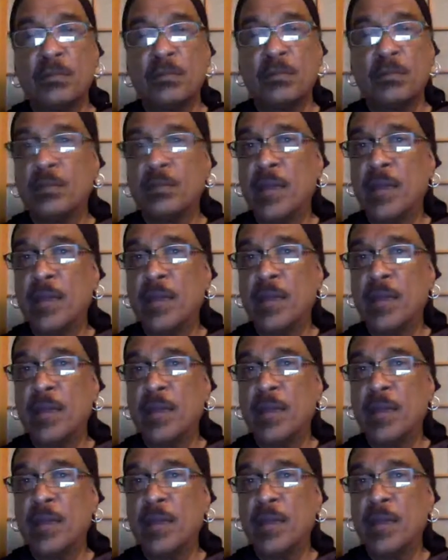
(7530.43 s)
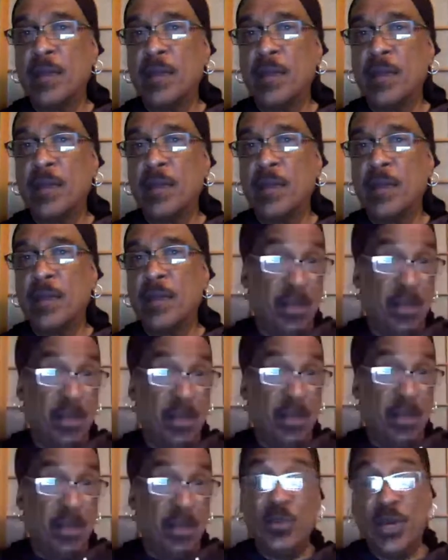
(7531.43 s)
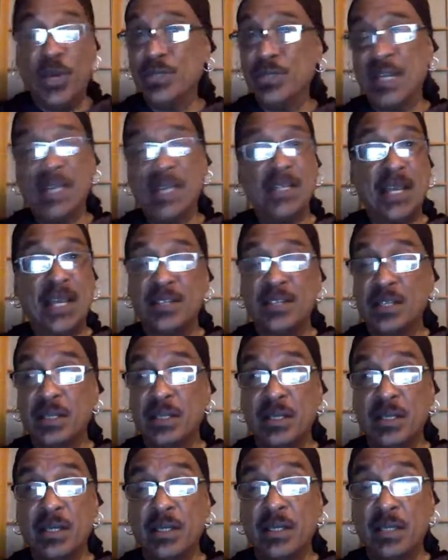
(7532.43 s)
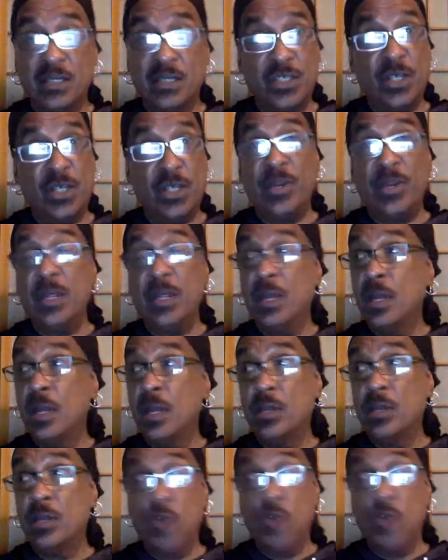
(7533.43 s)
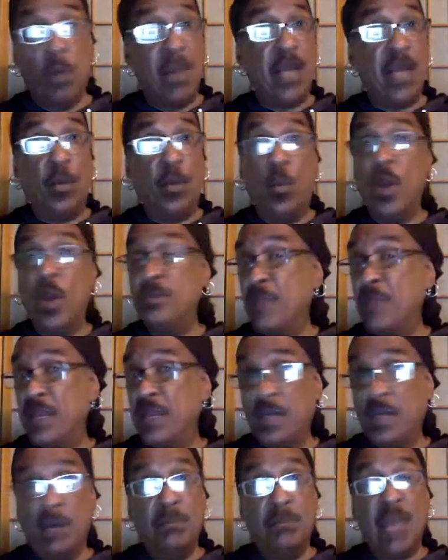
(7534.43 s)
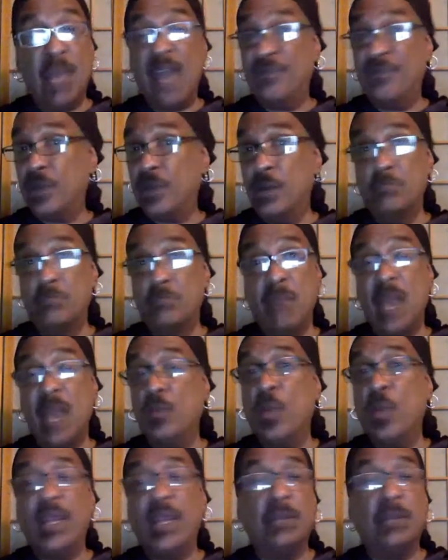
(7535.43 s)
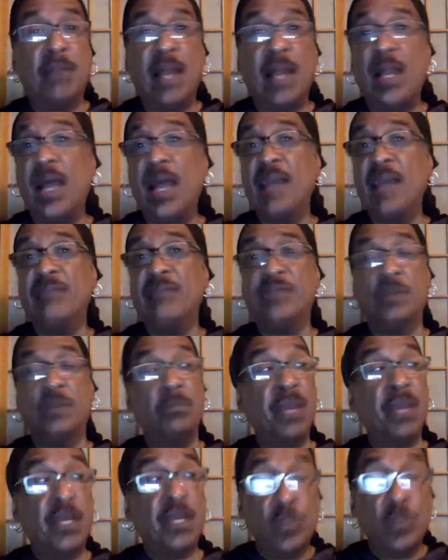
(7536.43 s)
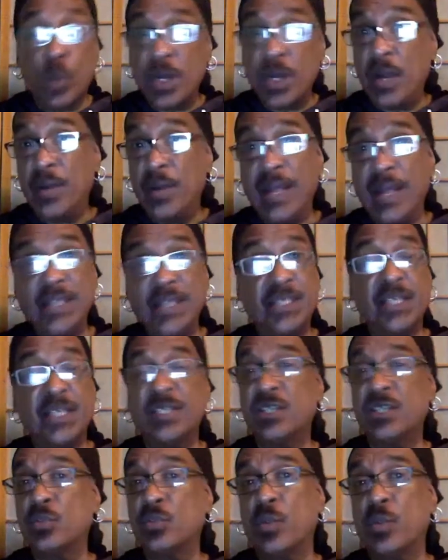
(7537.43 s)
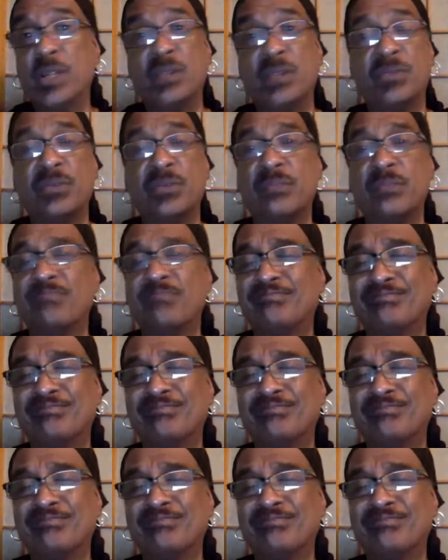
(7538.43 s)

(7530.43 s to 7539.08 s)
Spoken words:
I'm blessed, or blissed if you want to use it like that. Considering no matter what may have come my way in my life compared to what our ancestors went through,